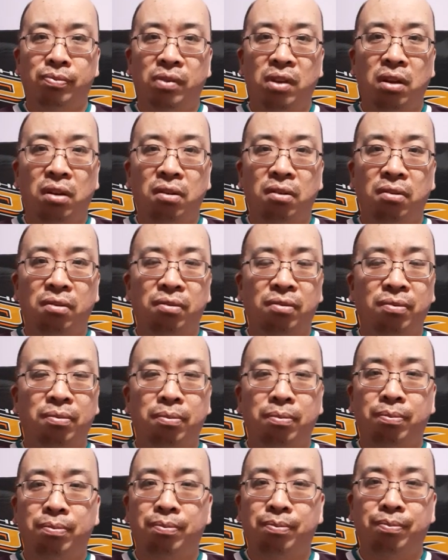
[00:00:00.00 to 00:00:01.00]
of
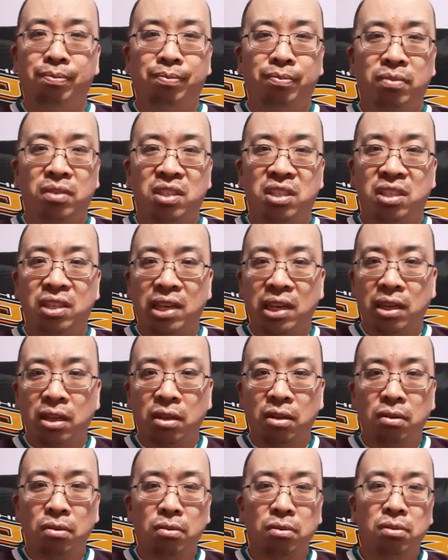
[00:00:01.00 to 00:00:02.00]

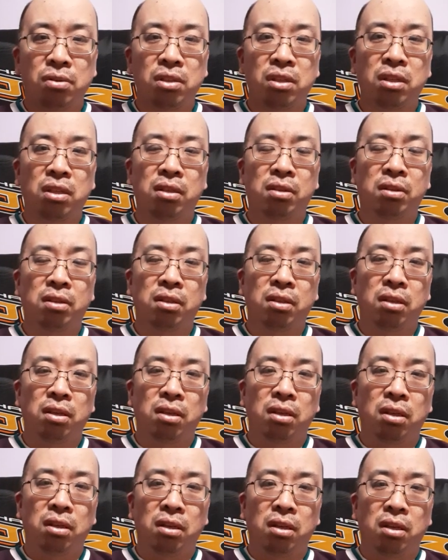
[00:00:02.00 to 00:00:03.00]
skills and
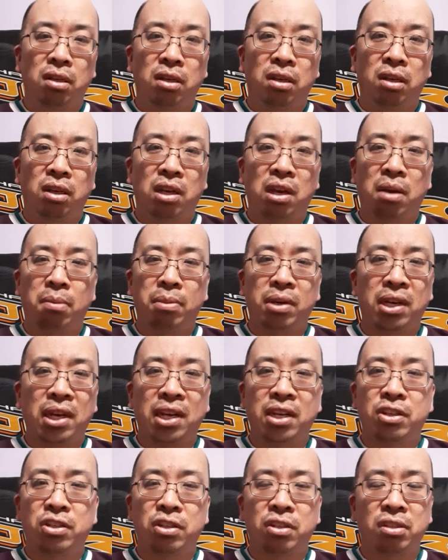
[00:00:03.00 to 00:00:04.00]

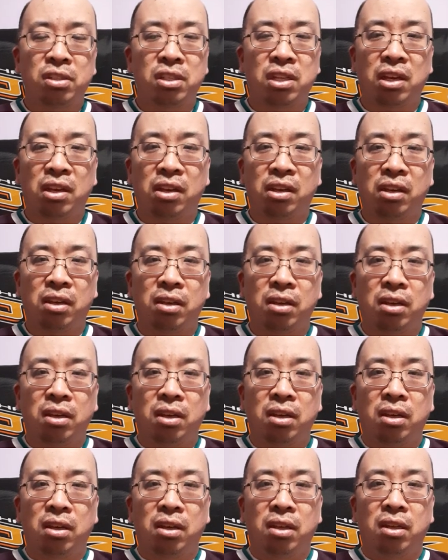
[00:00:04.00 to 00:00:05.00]
combinations
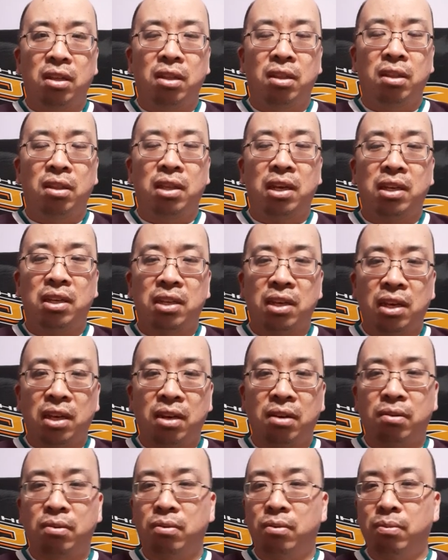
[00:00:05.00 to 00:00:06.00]
they, they did
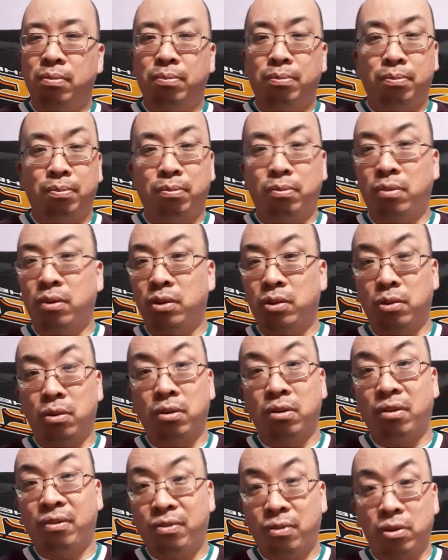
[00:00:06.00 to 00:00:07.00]
during
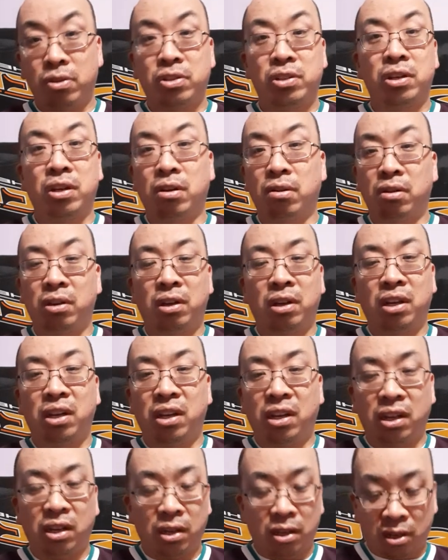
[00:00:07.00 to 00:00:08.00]
their first year.
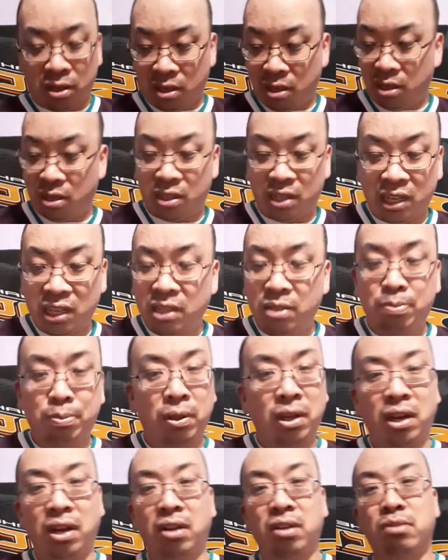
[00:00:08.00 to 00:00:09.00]
It, these
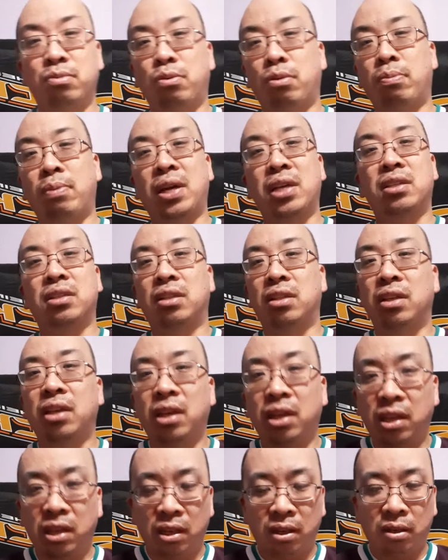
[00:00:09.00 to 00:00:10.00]
players were
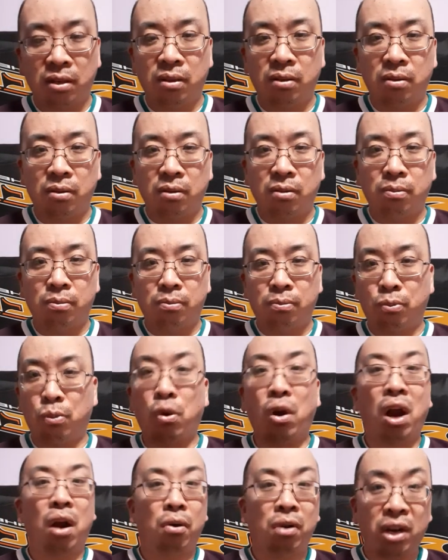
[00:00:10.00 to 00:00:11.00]
basically, were
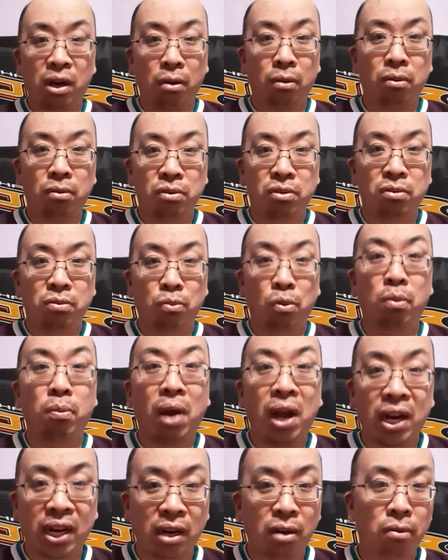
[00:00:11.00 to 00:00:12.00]
our heroes, were
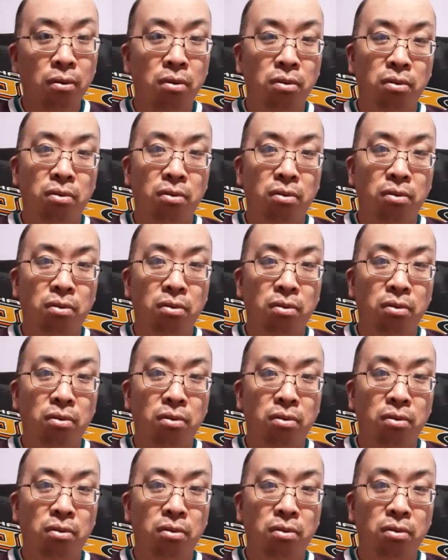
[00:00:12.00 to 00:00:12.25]
my heroes.